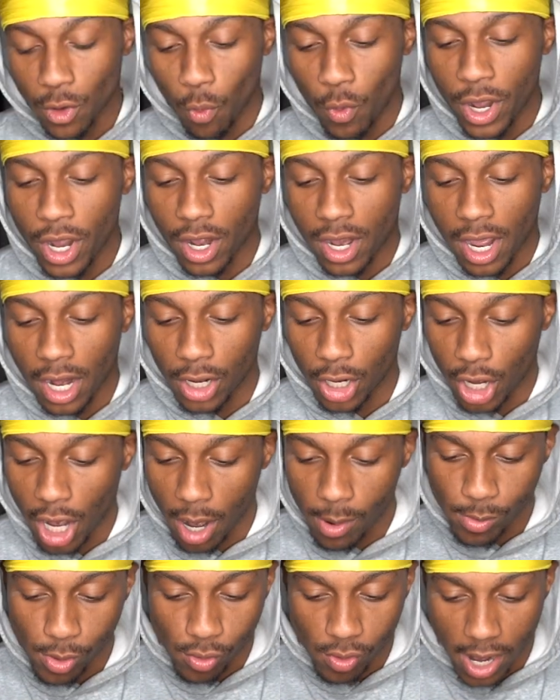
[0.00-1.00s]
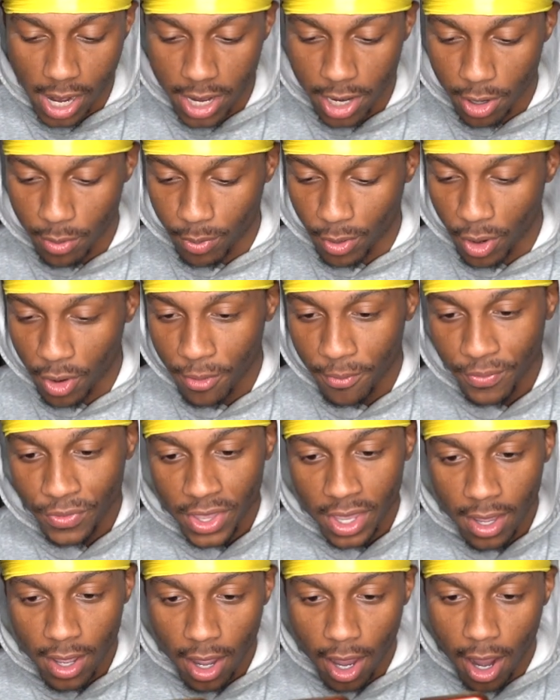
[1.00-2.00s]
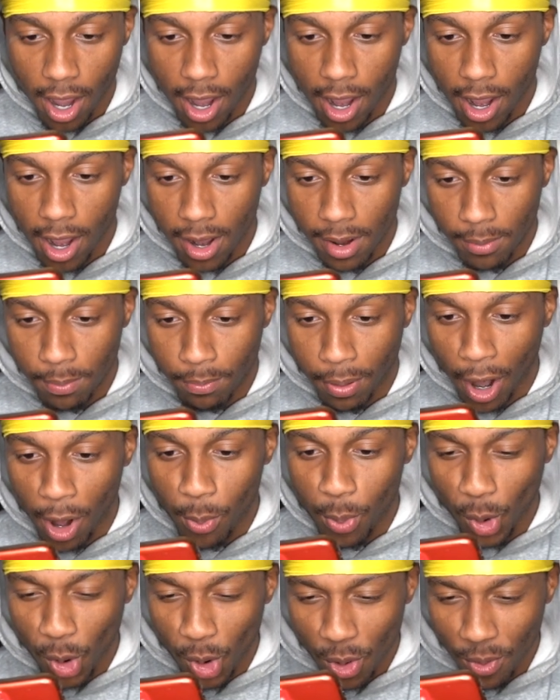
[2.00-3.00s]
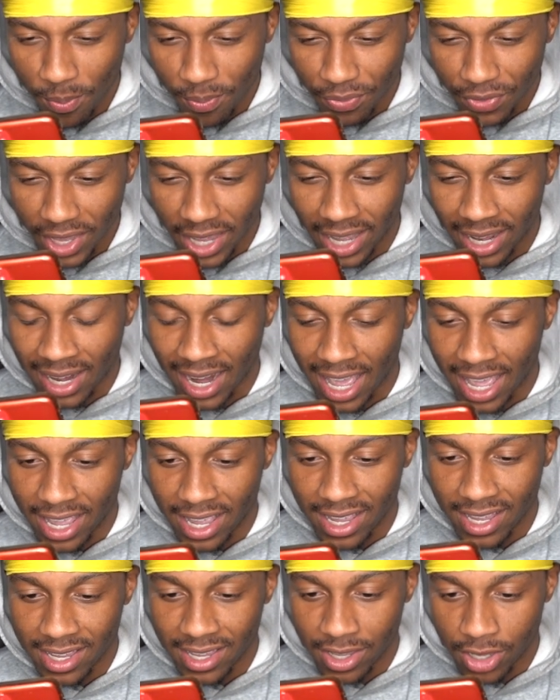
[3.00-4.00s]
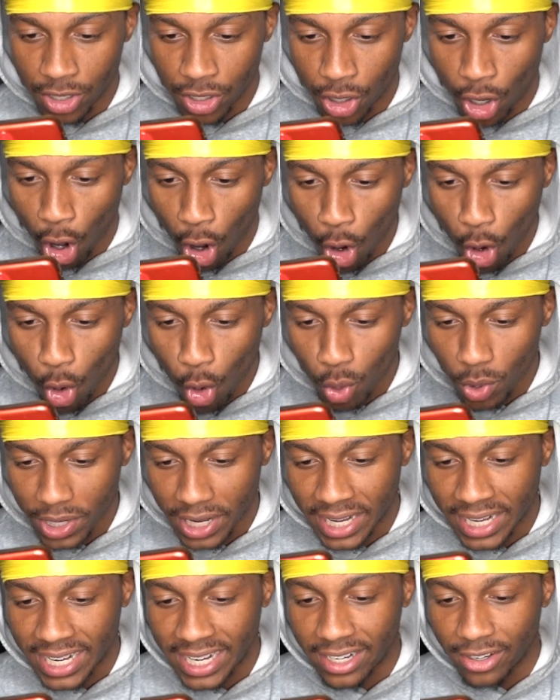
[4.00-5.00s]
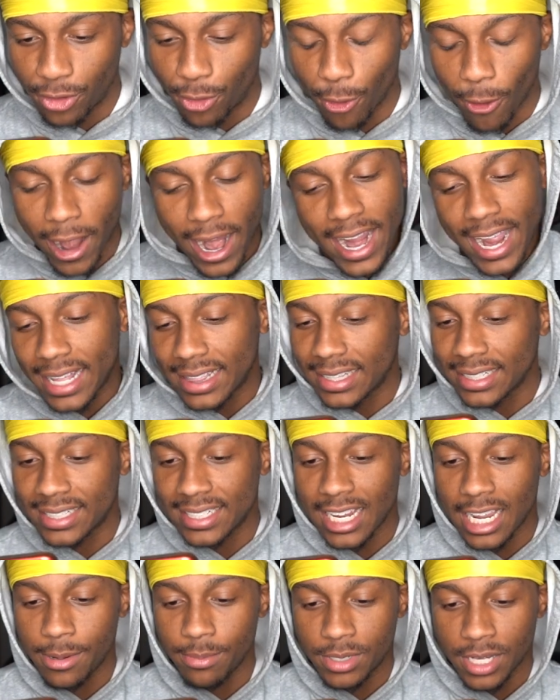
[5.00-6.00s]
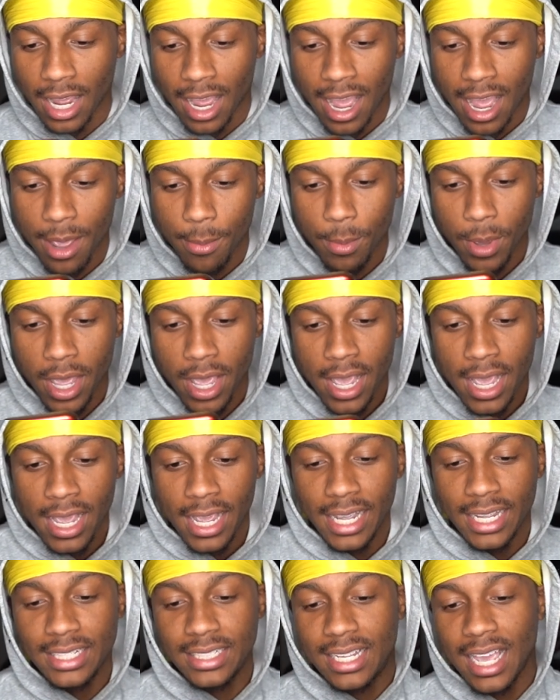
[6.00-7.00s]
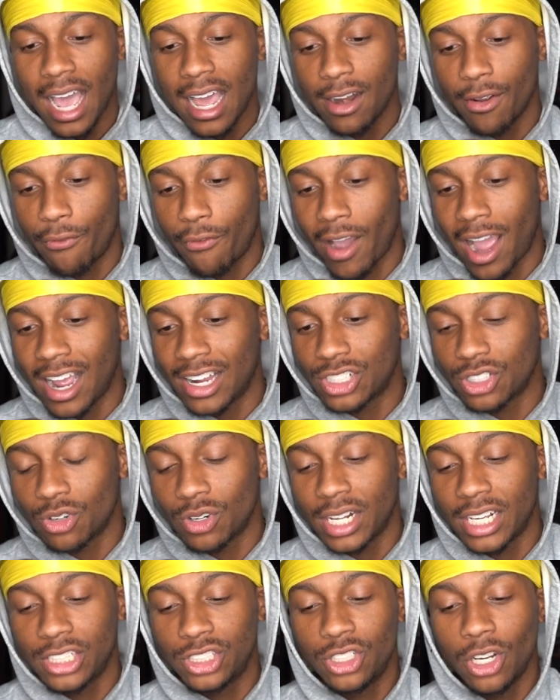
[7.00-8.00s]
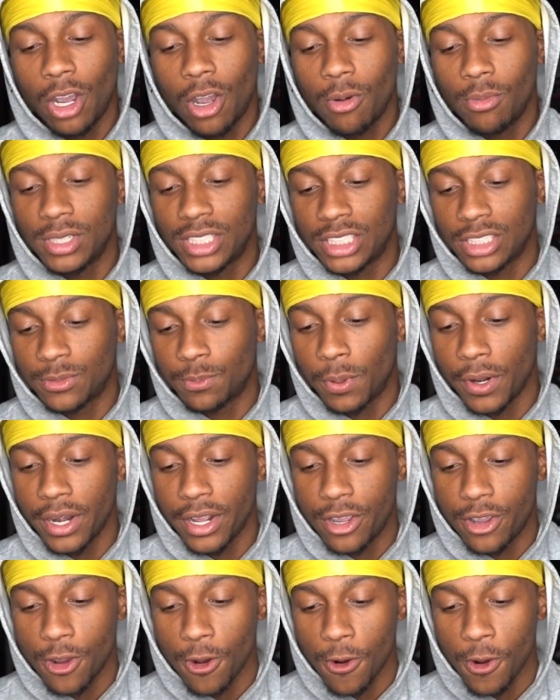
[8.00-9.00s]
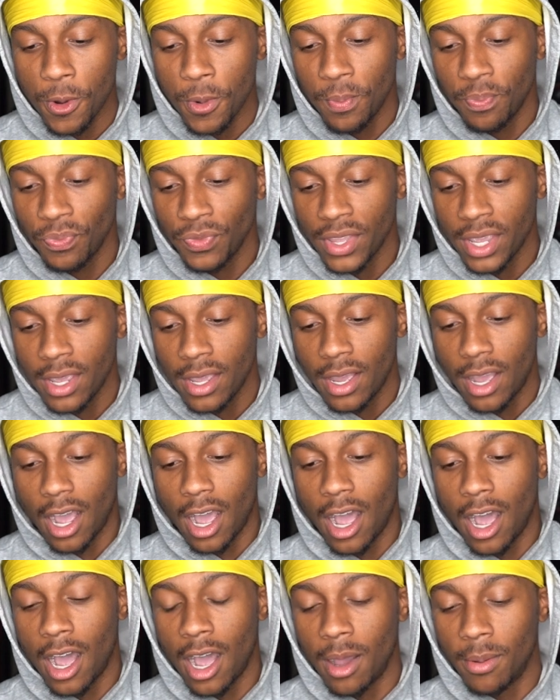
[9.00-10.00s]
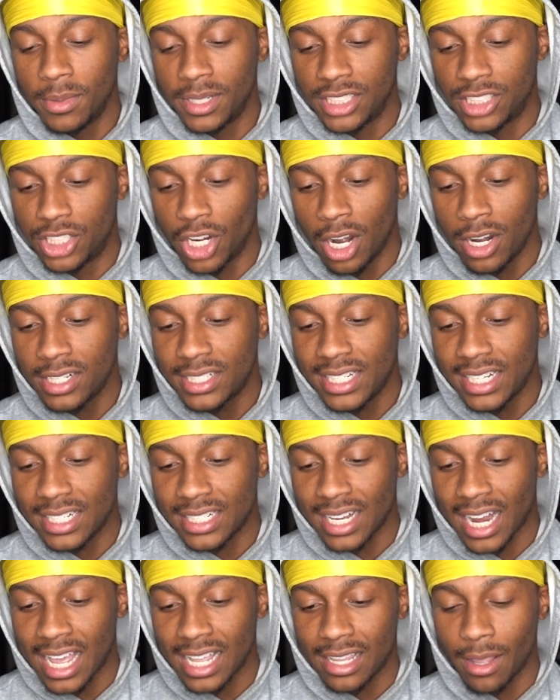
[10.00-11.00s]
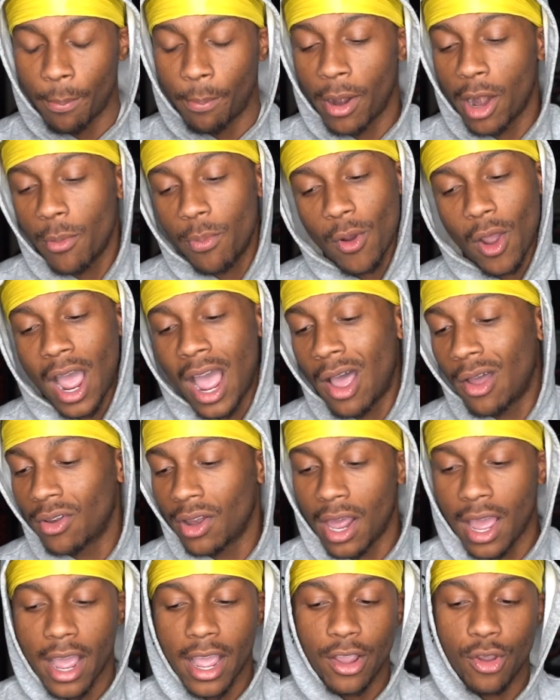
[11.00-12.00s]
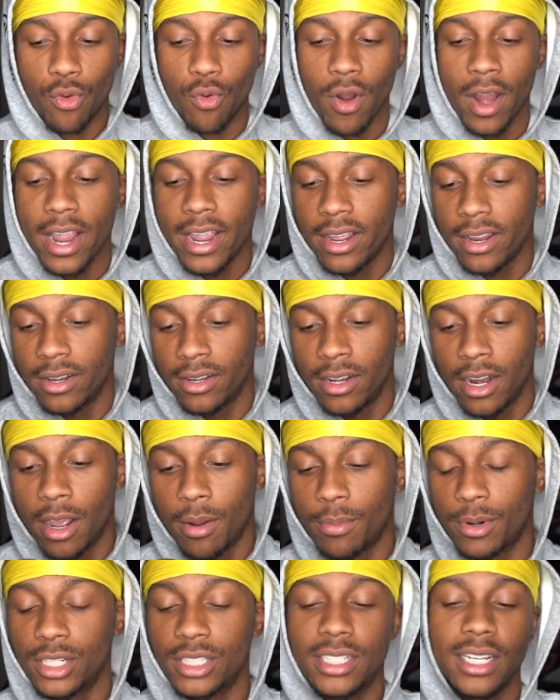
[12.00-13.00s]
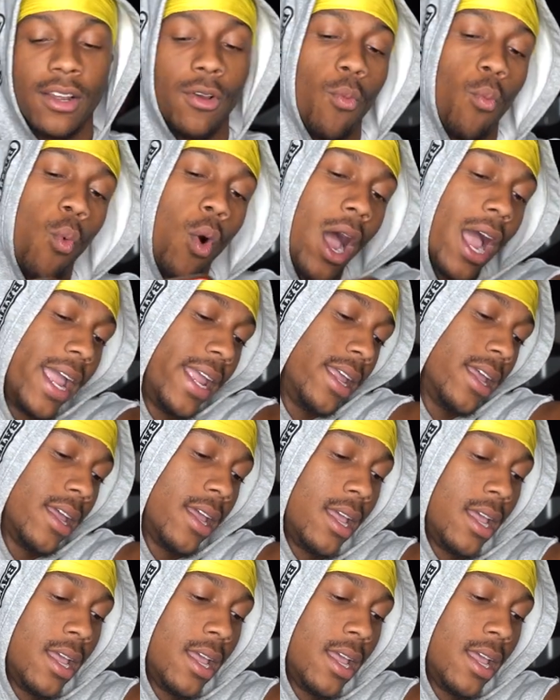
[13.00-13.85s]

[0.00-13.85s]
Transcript: a weird color combo right here, bro. Purple and like gold and then gray at the same time. He's got a visor on that John, which is pretty cool. His jersey is like the purple outline, gray numbers, and white.